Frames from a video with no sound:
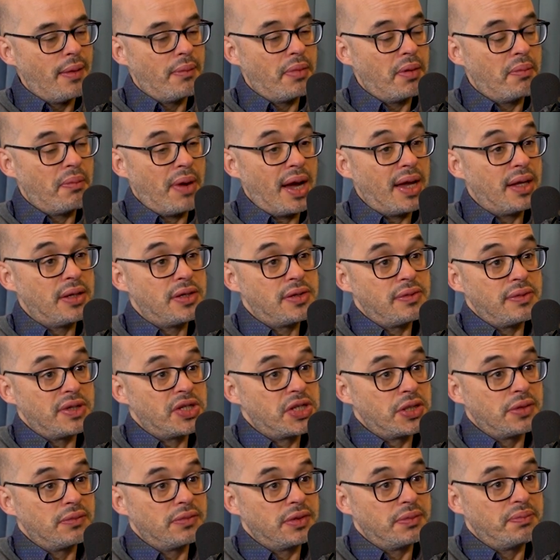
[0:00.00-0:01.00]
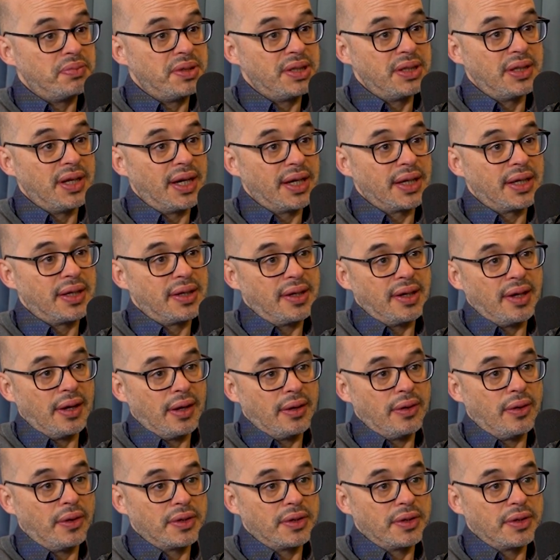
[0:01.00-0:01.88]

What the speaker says: But my intuition would be like, yeah,